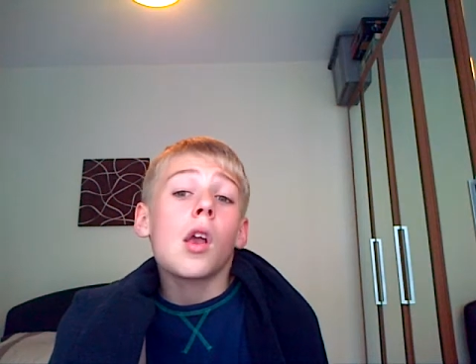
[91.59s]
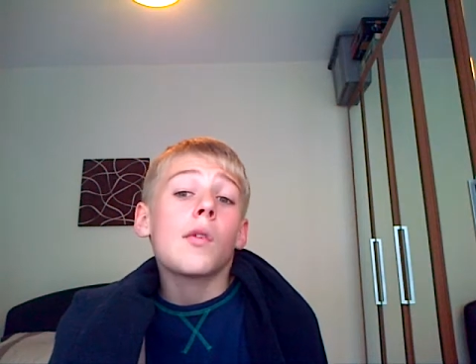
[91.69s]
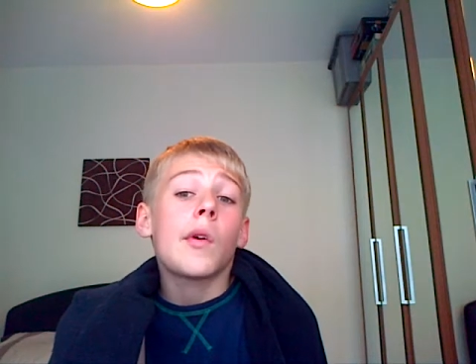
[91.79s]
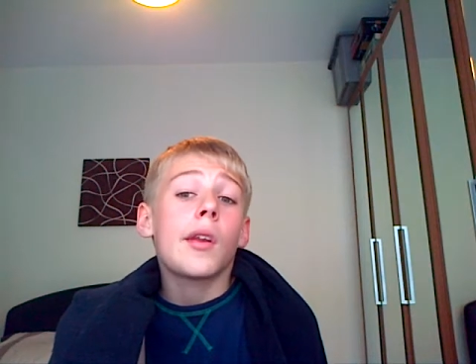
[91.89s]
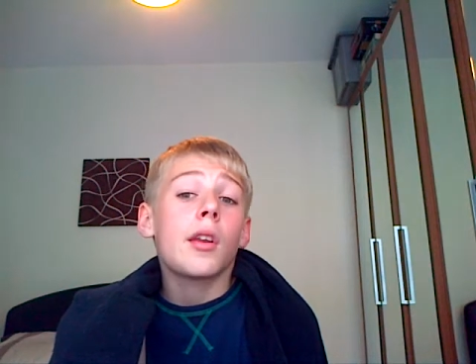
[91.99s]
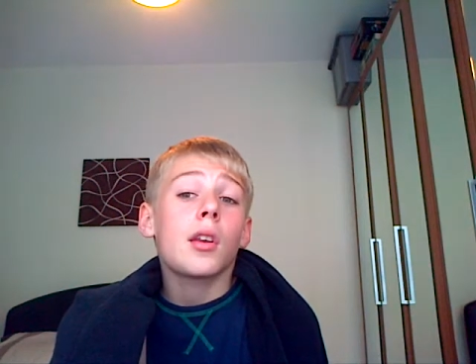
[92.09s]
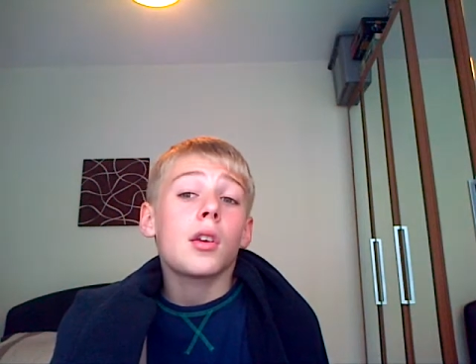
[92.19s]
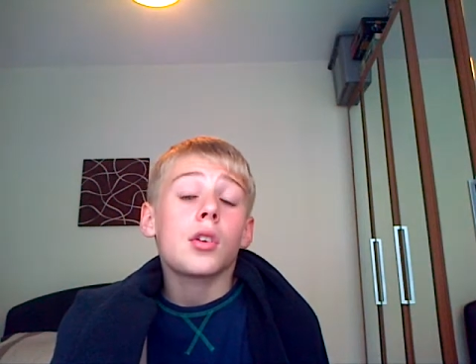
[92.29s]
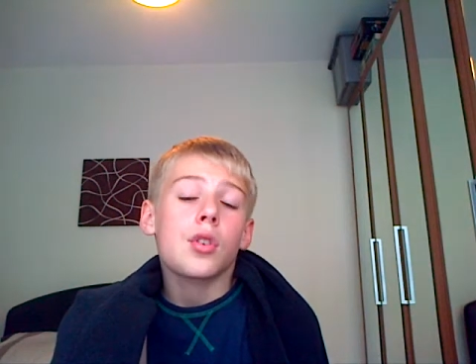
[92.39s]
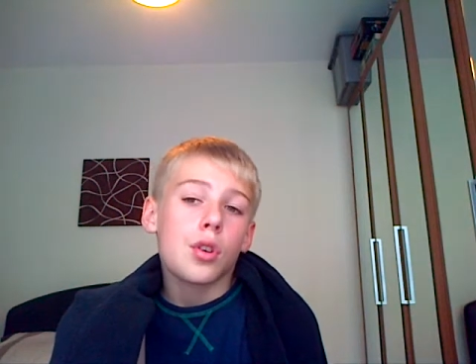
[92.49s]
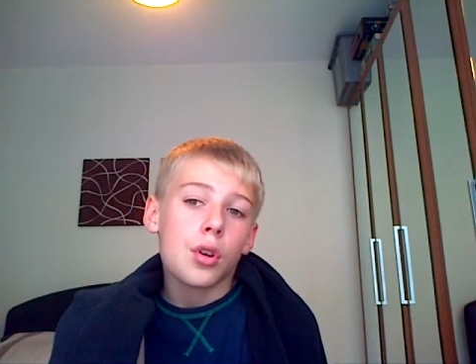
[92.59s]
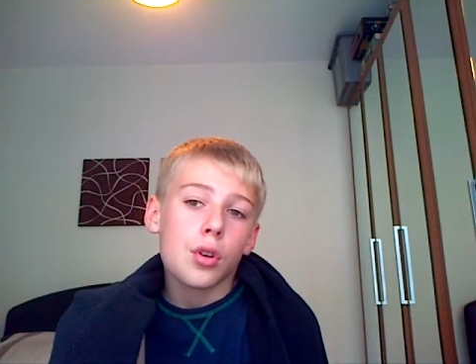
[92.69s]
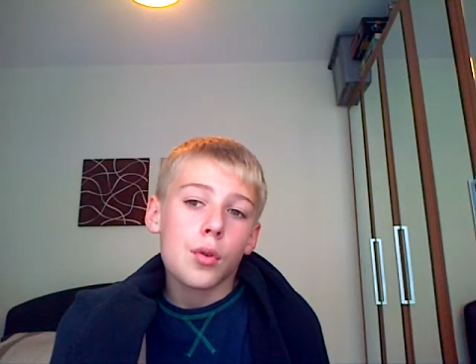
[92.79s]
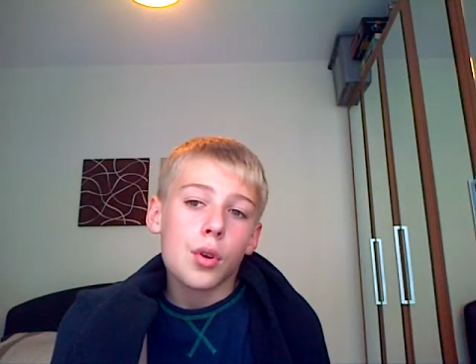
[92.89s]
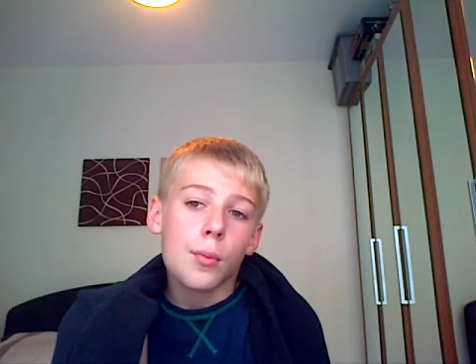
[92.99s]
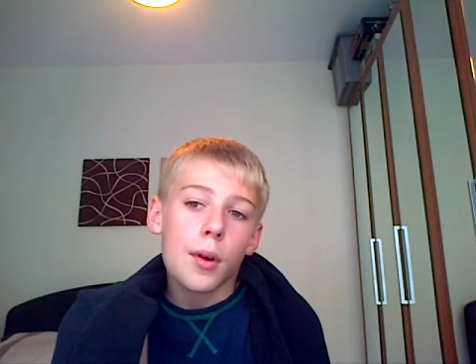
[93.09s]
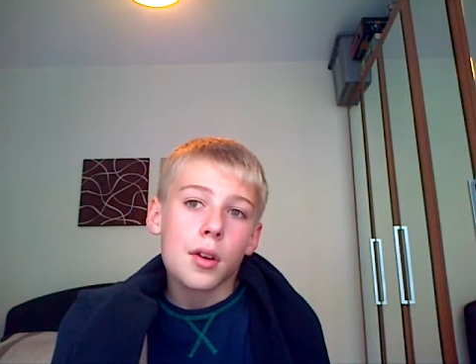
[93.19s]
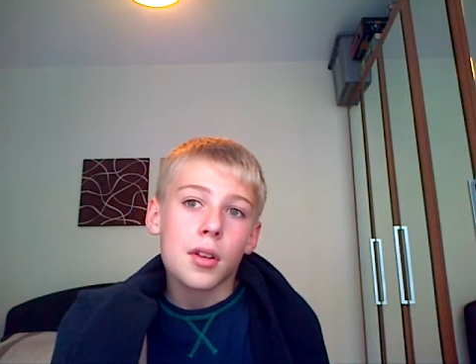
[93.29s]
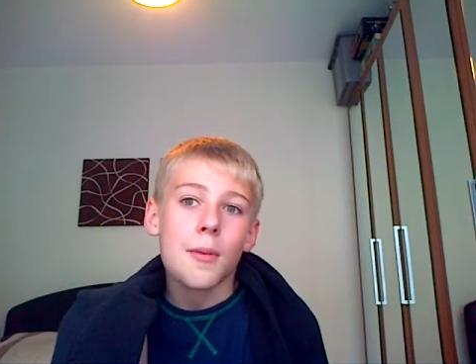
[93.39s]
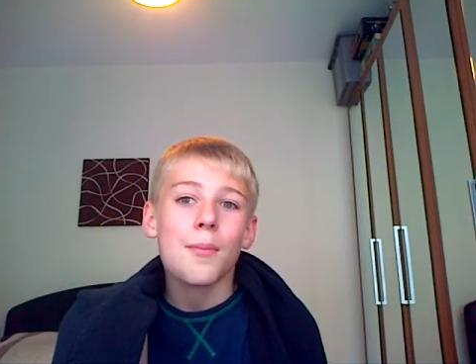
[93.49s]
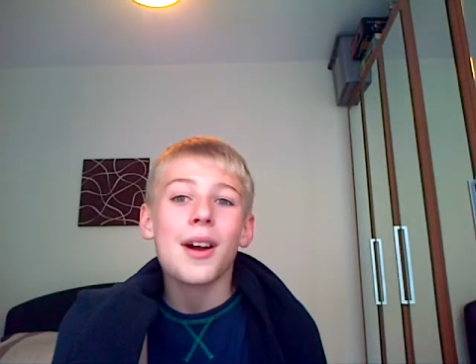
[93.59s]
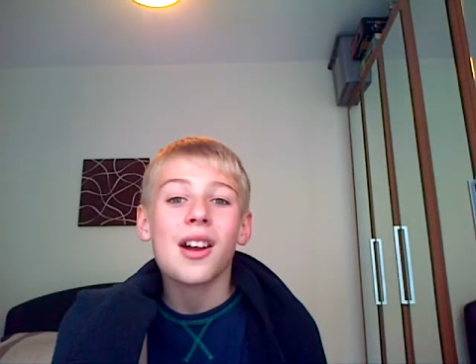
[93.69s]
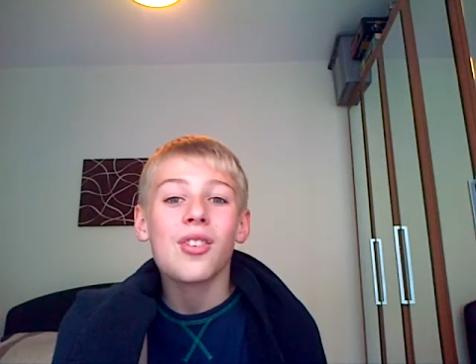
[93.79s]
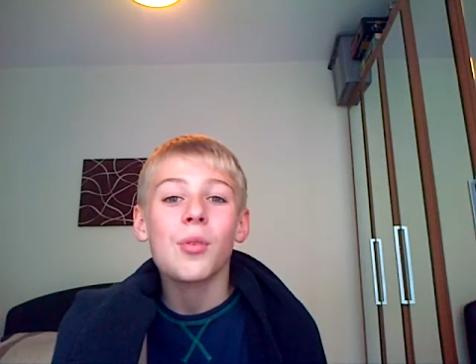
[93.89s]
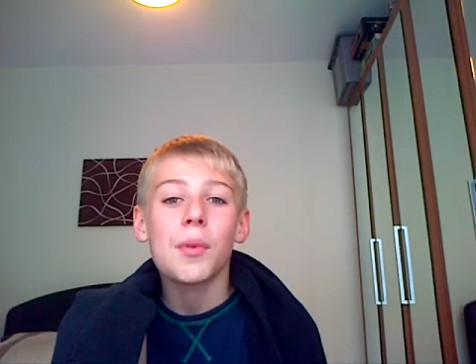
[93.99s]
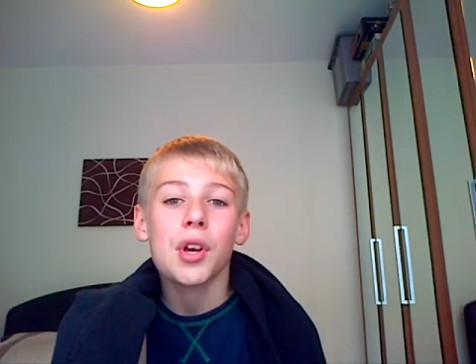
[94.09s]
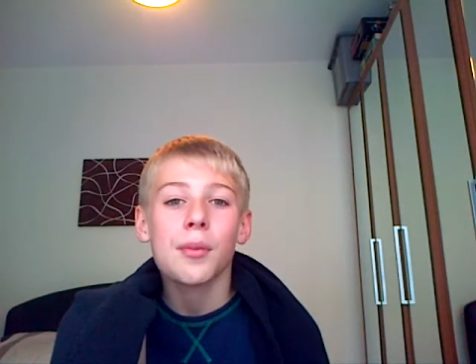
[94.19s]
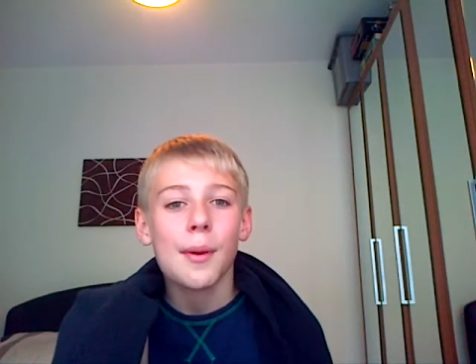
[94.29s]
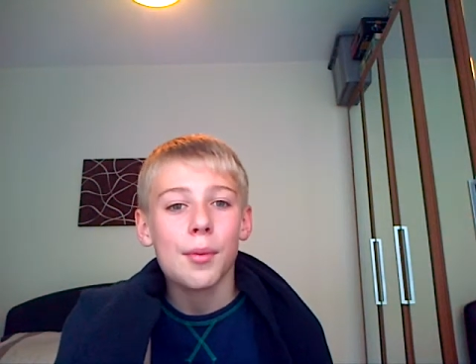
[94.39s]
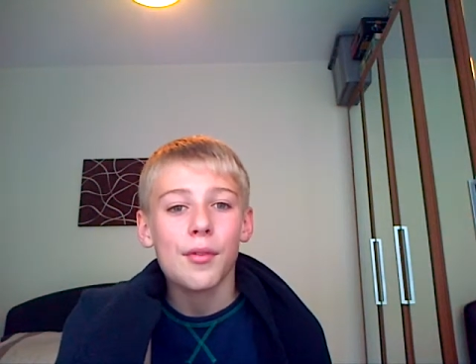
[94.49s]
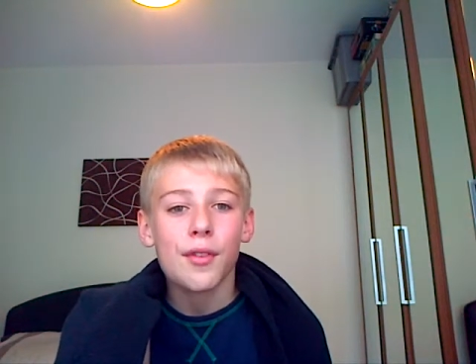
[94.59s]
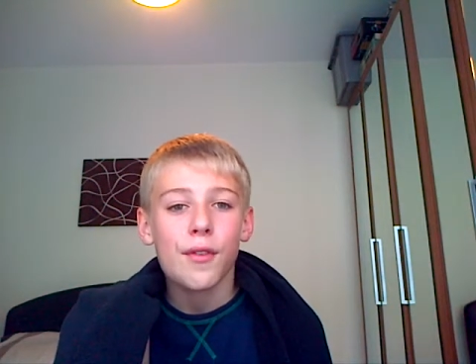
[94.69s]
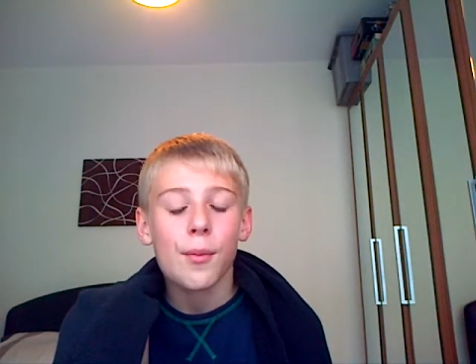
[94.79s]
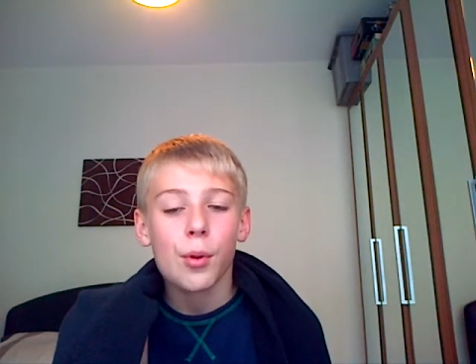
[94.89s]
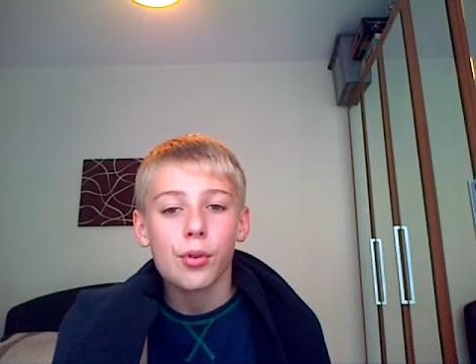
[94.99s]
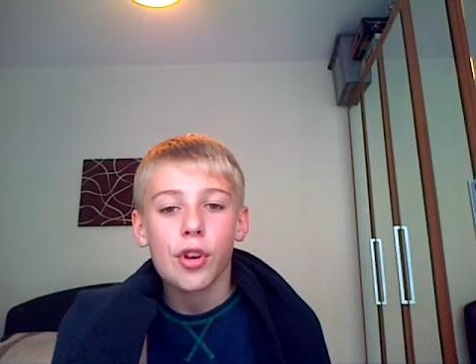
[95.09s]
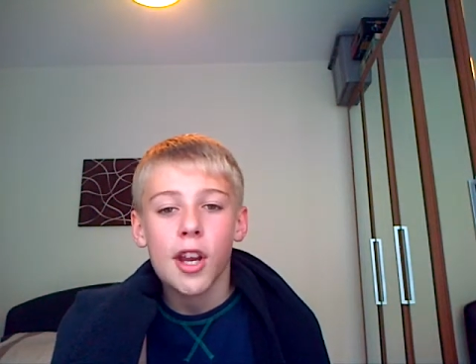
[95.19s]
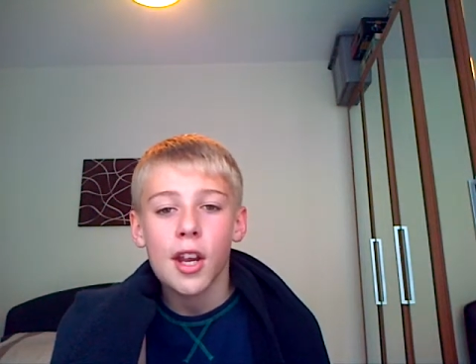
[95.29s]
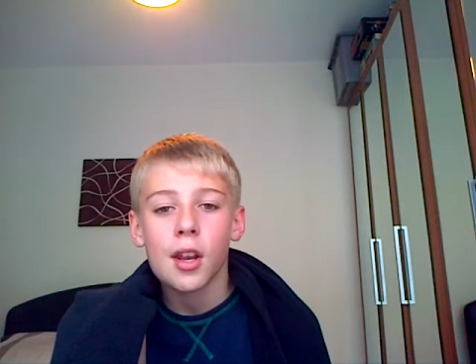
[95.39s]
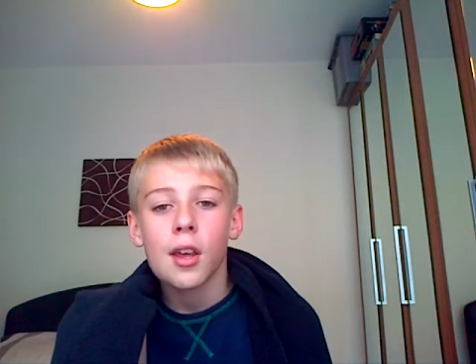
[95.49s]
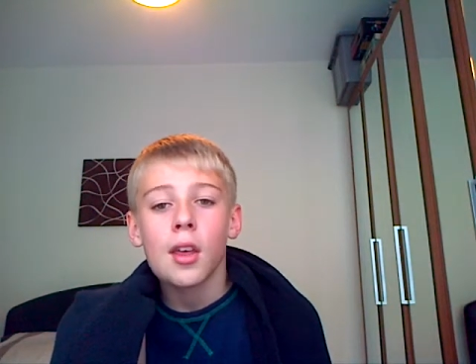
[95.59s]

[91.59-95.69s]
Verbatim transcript: I went, going to do an unboxing? But I can't because my brother's football training